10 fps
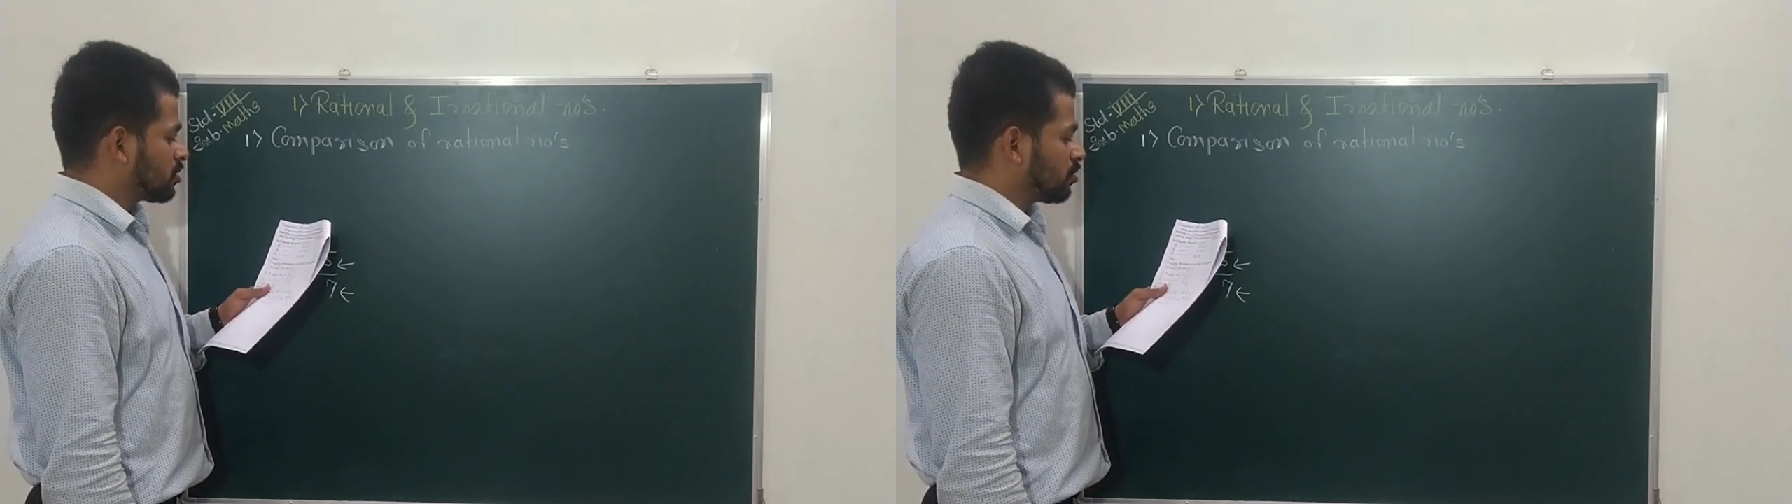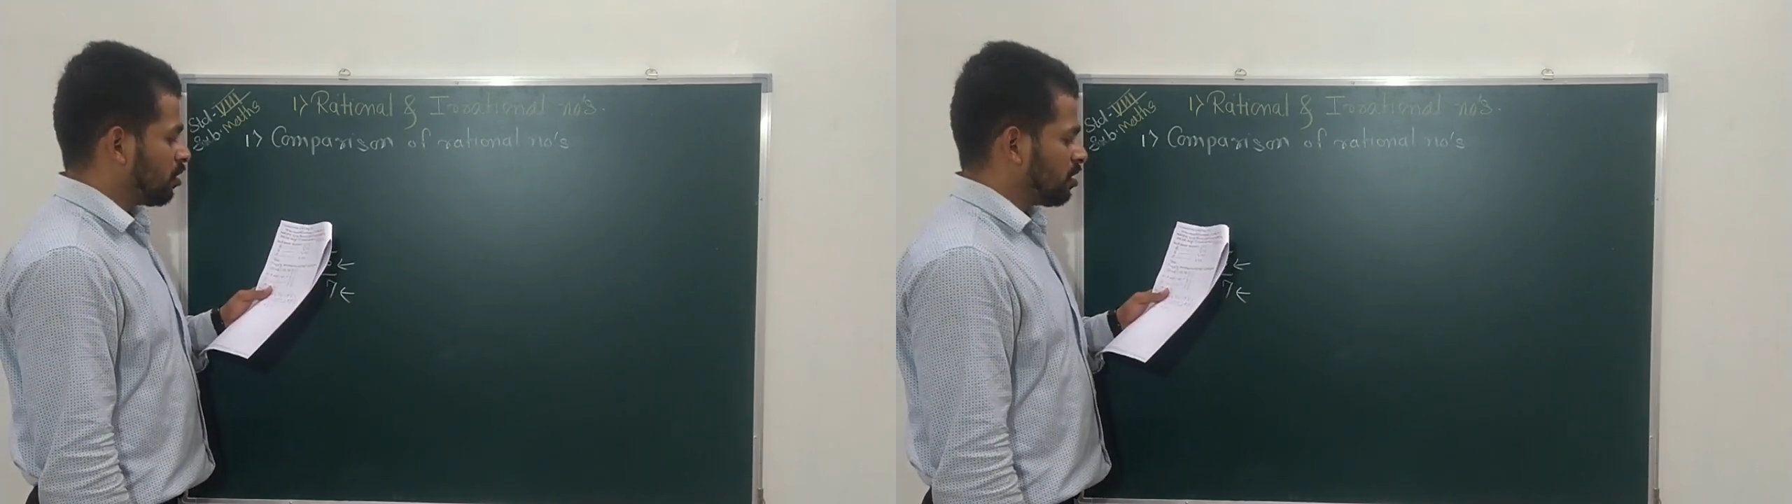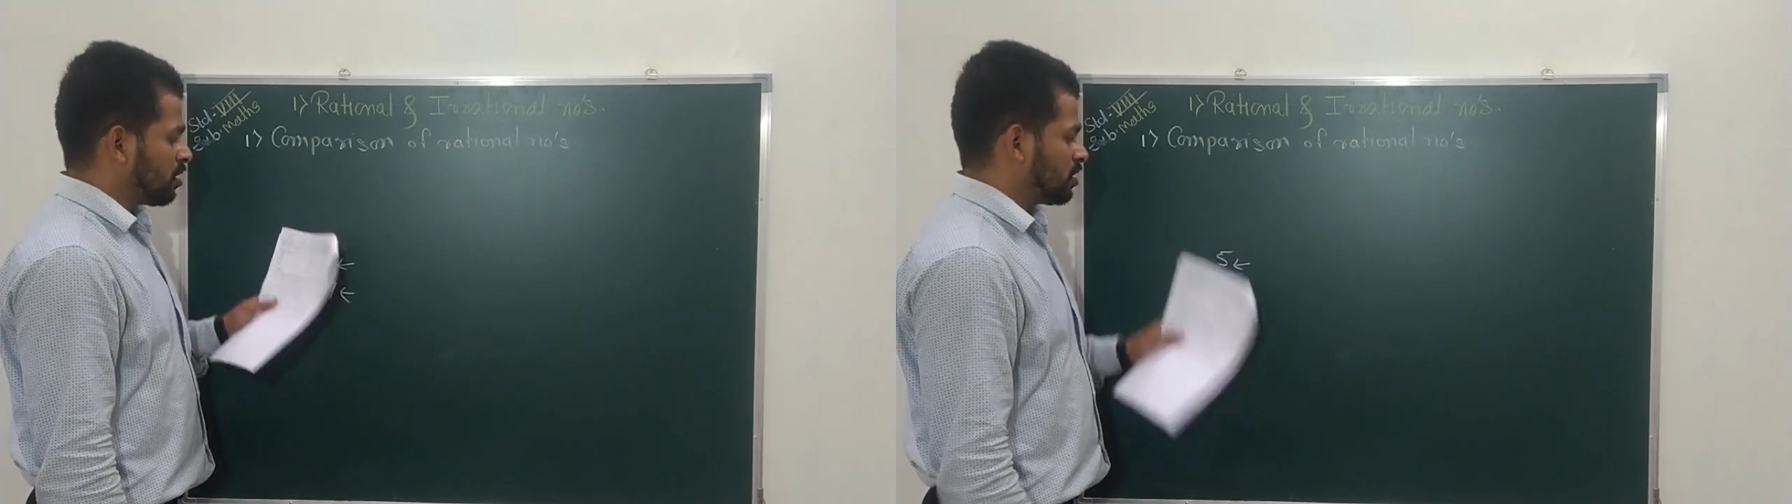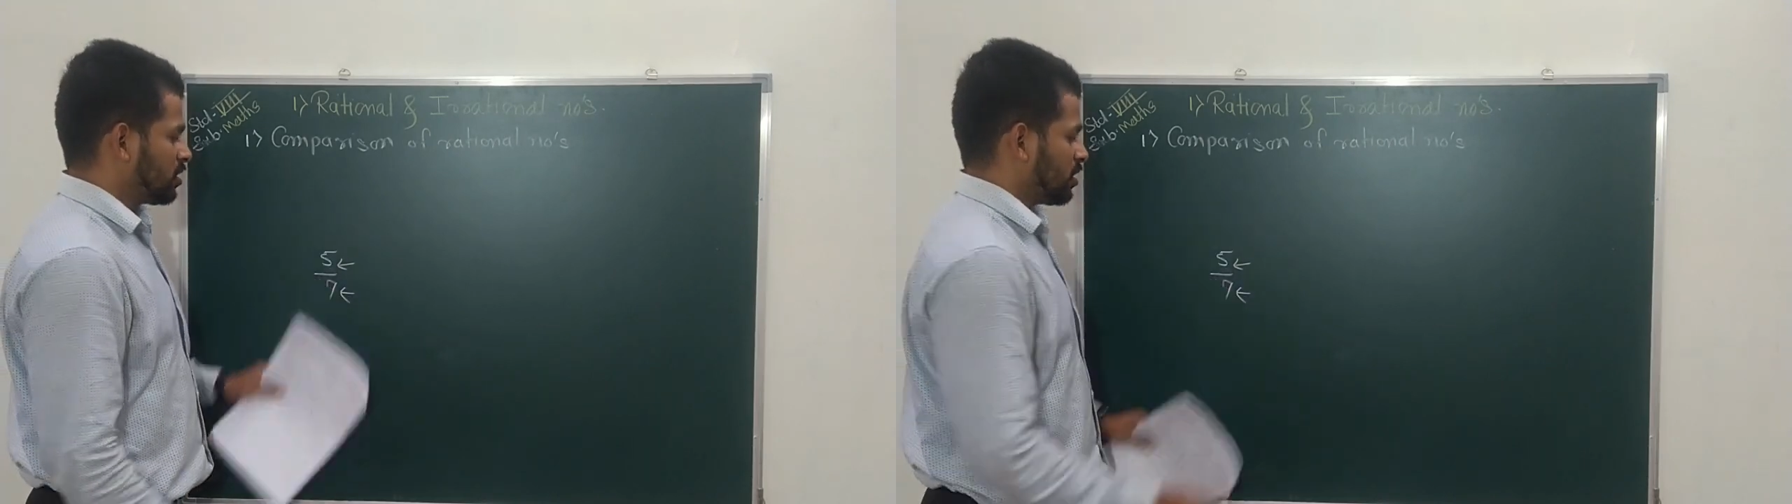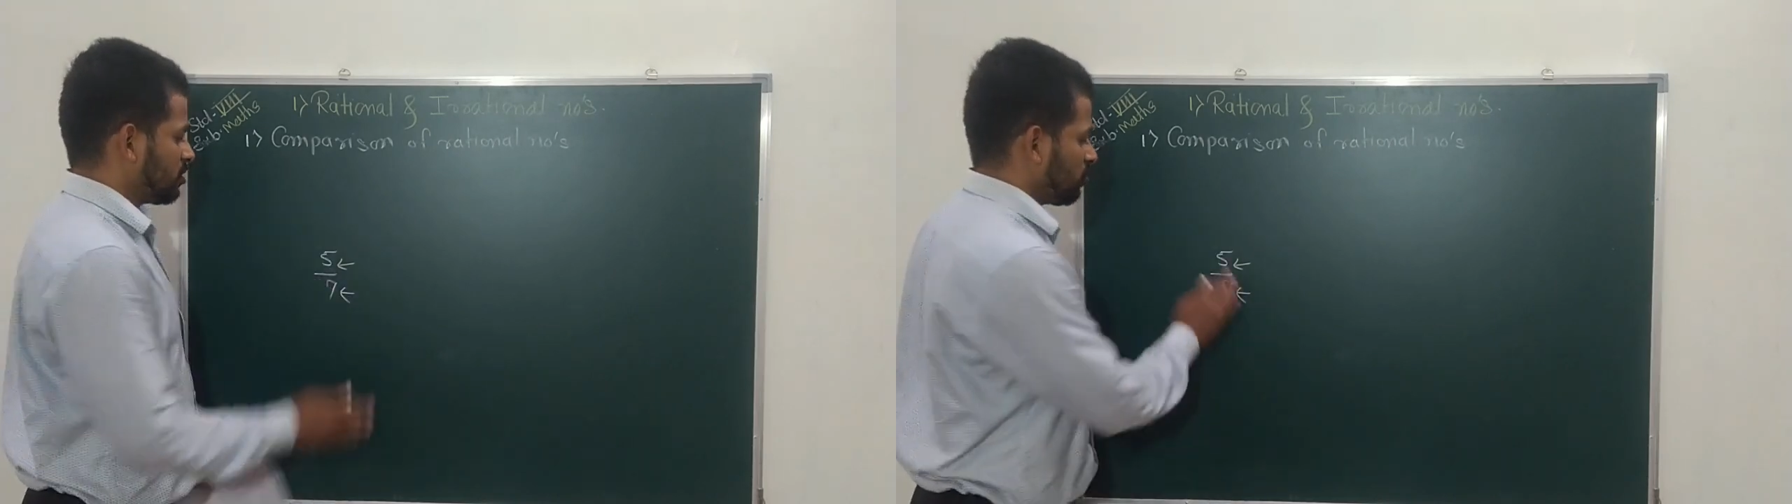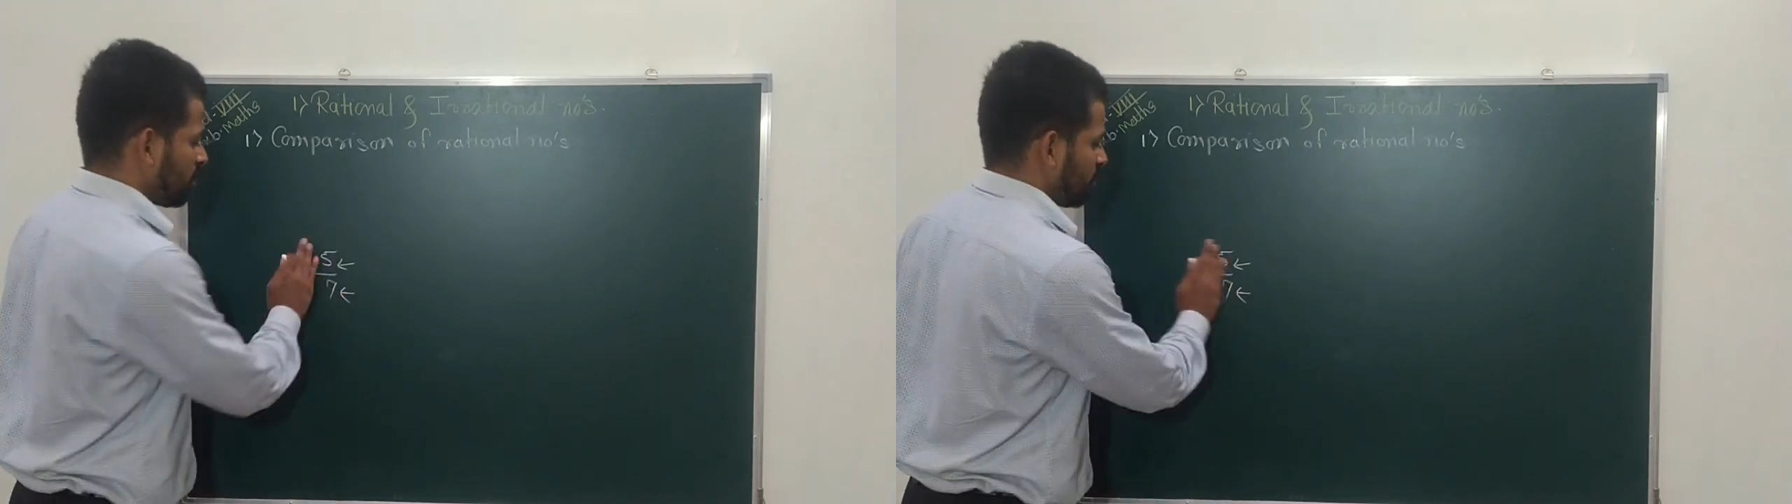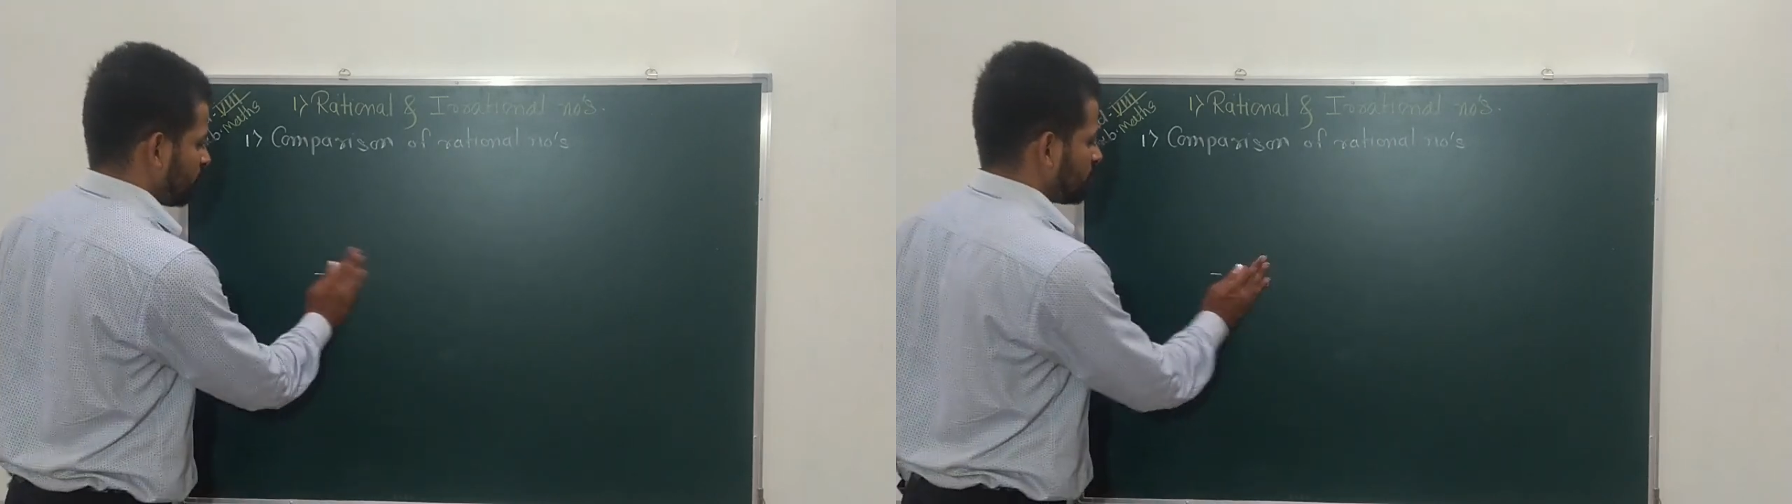not change. Okay,